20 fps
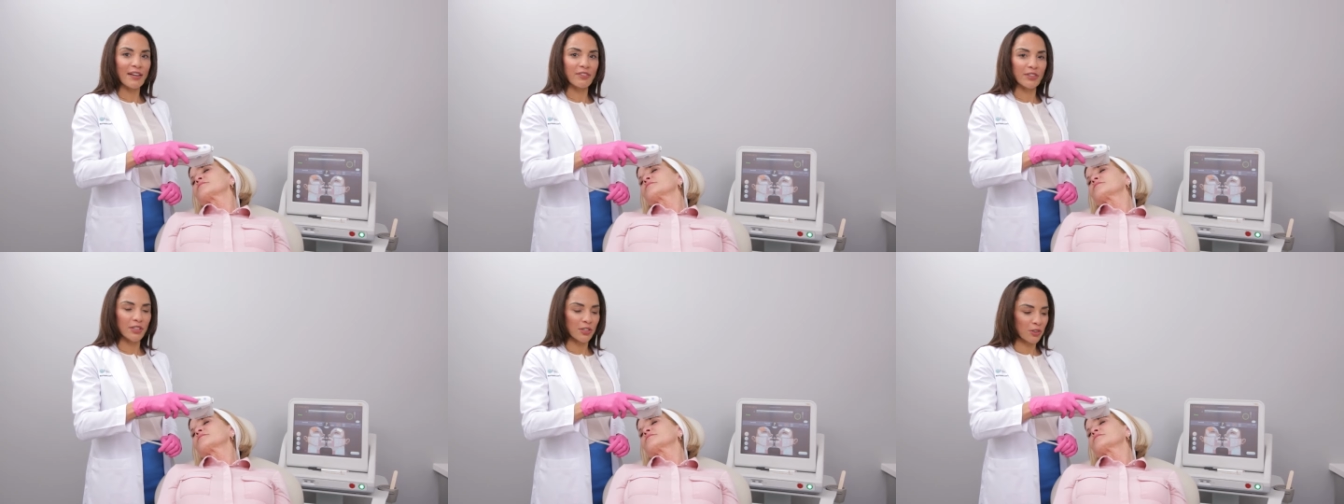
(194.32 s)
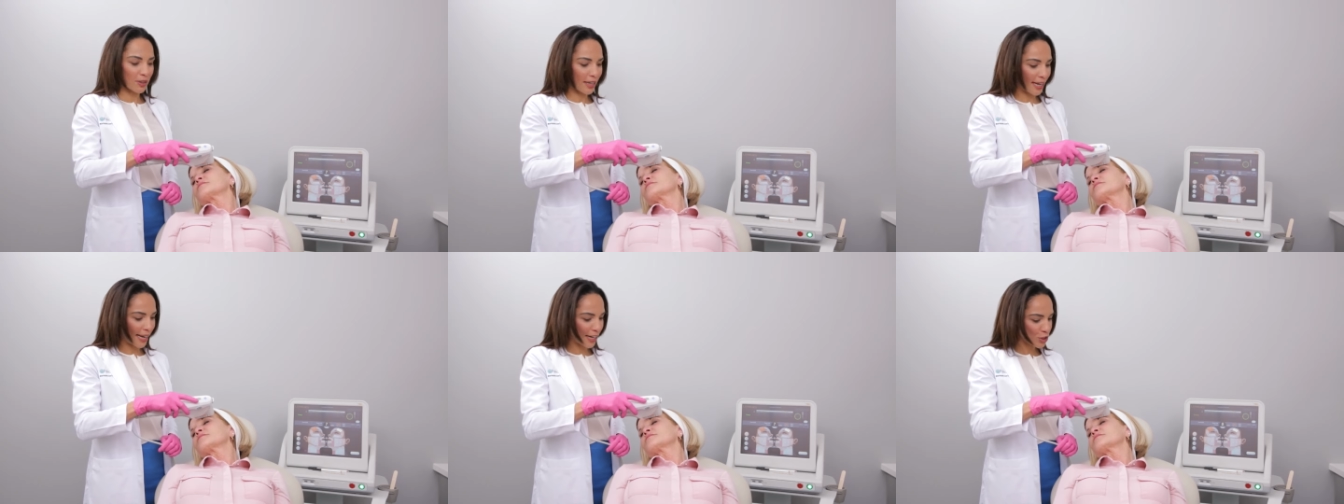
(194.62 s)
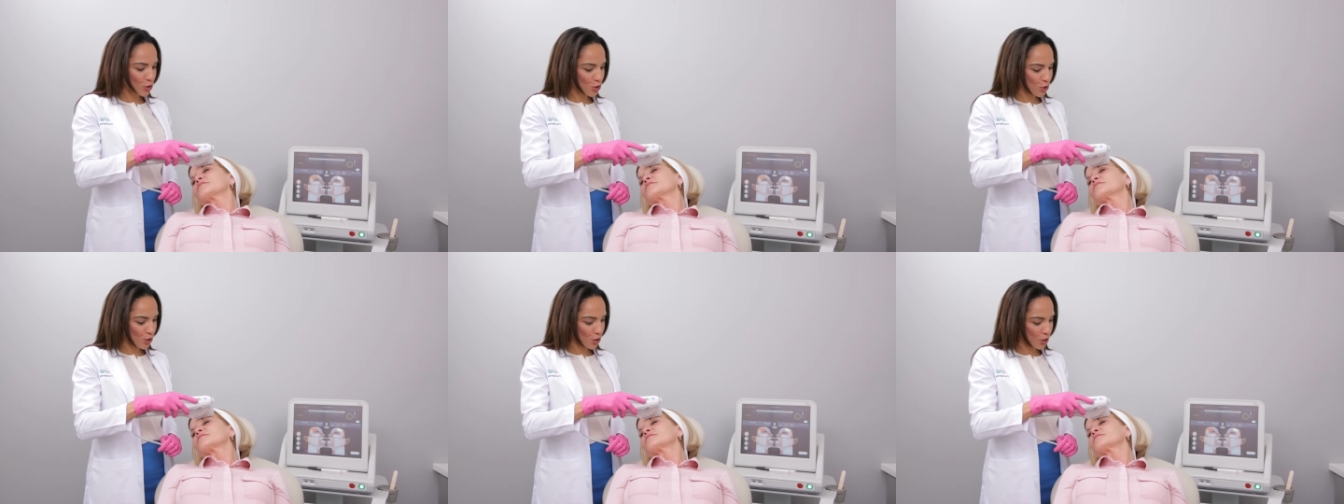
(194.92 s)
have a little
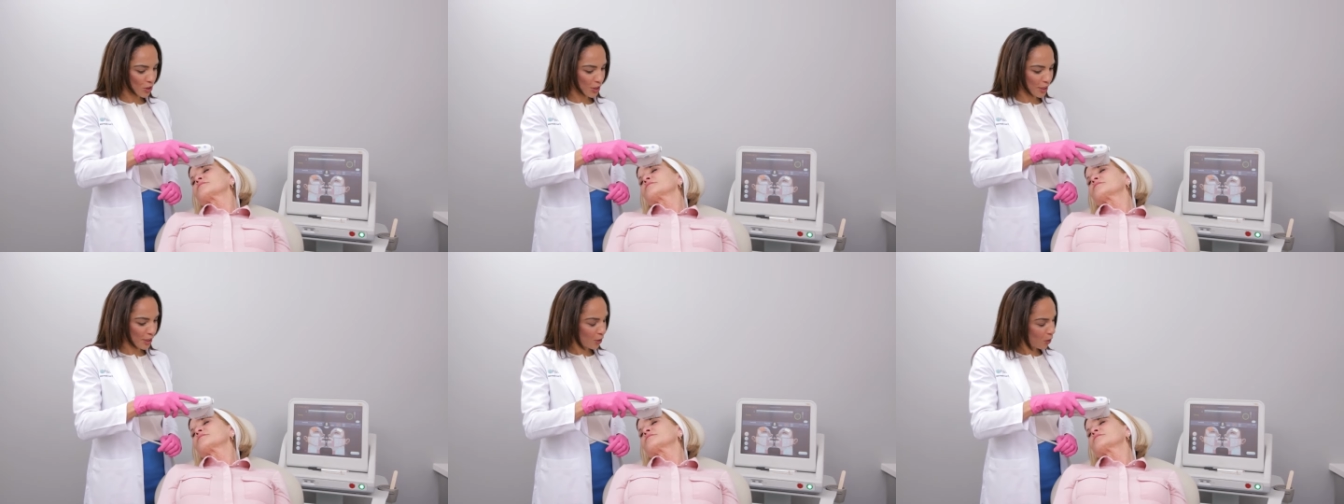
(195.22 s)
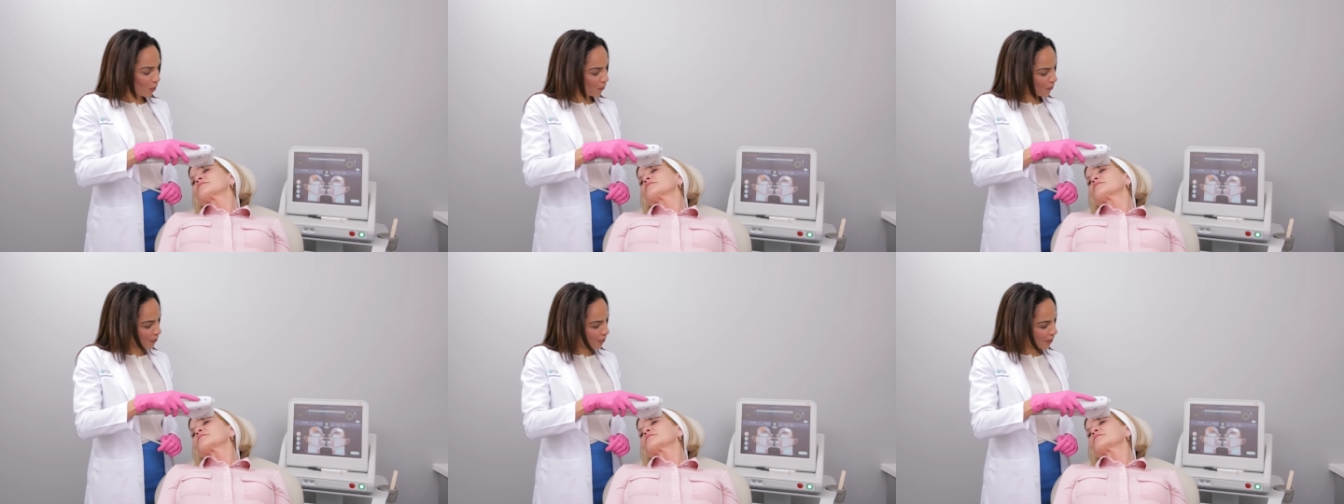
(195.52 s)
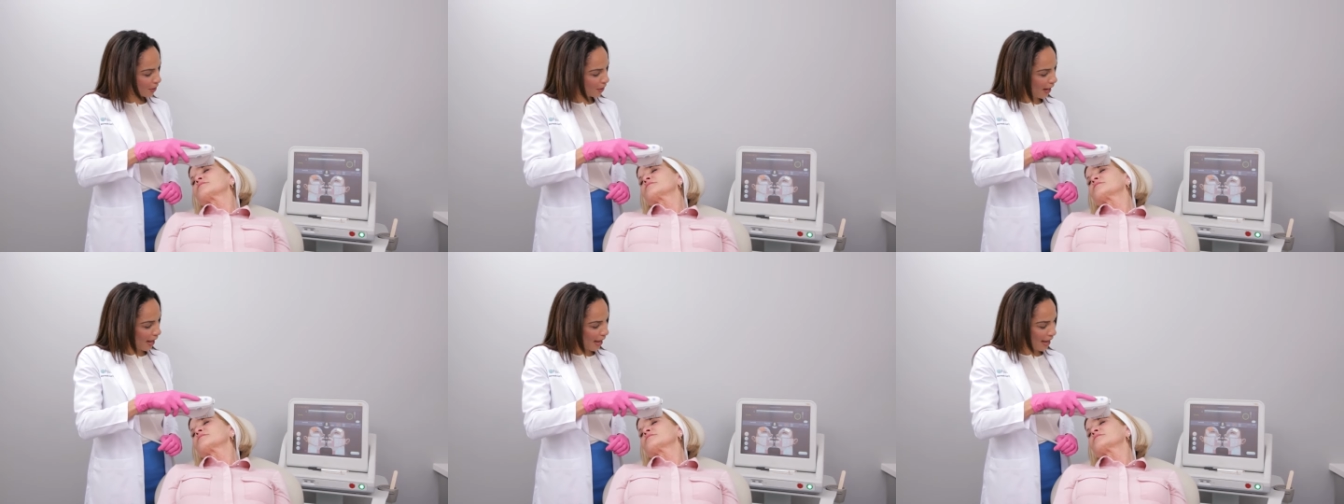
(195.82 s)
extra hooding over
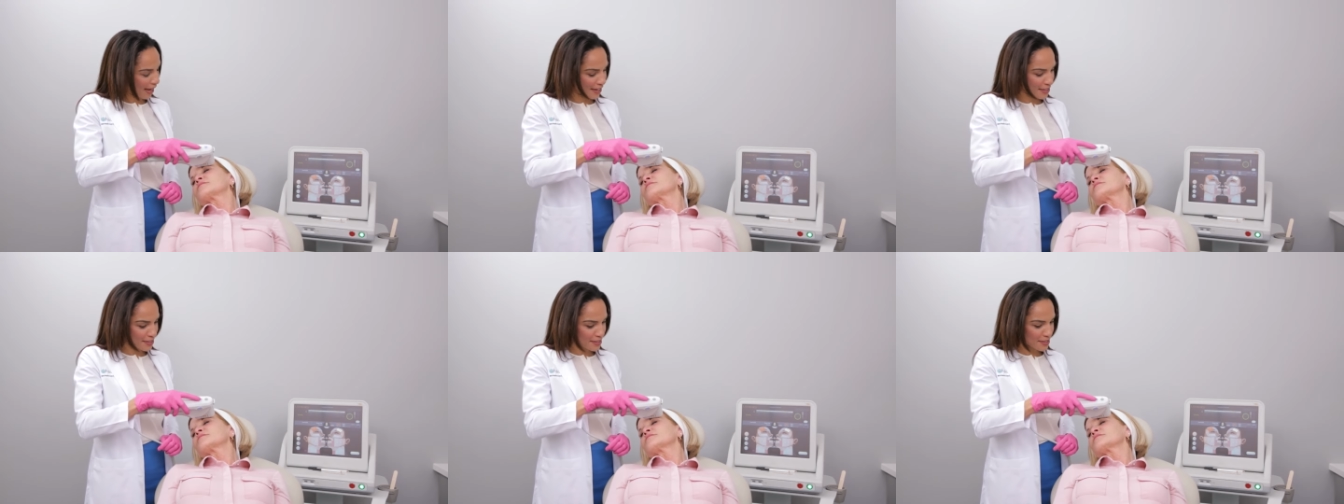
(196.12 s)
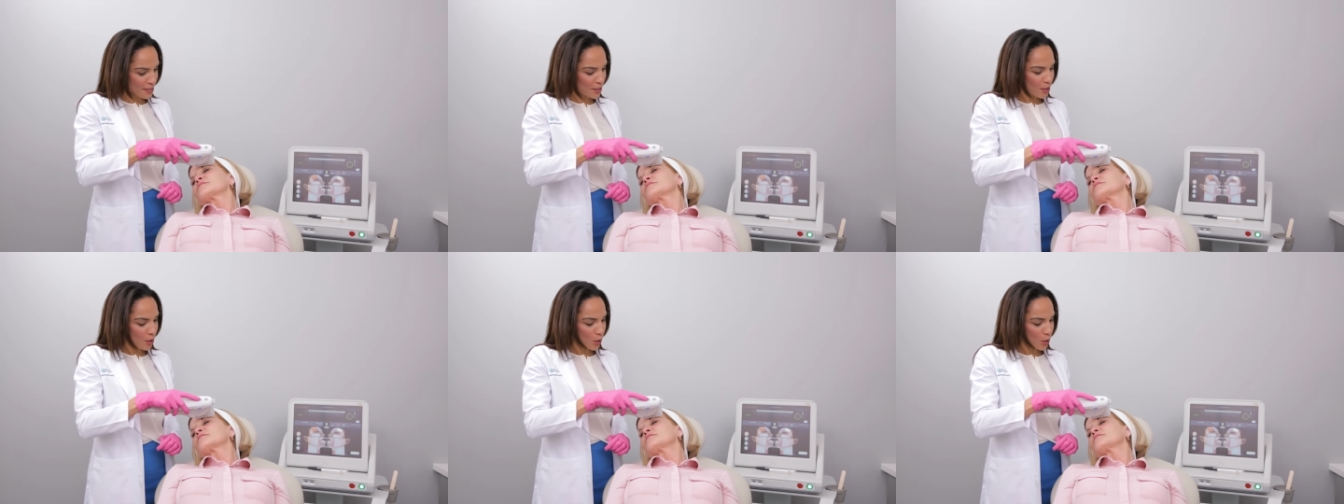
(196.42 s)
their eyes,